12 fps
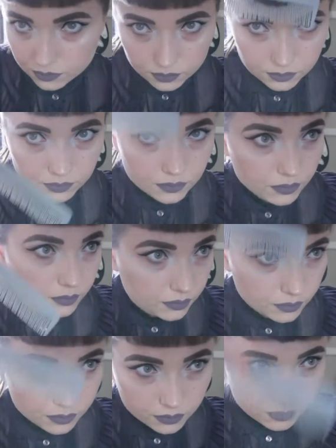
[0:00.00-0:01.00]
longer
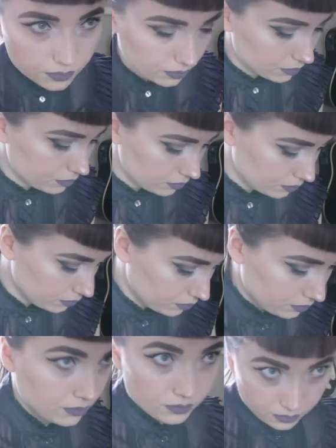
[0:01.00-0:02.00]
and then slowly work
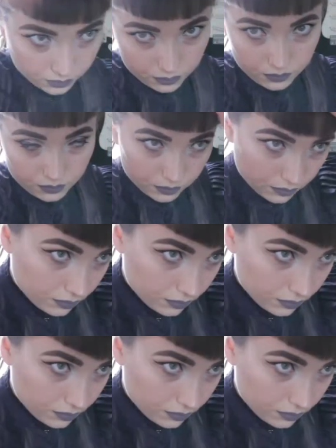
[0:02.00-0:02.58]
your way shorter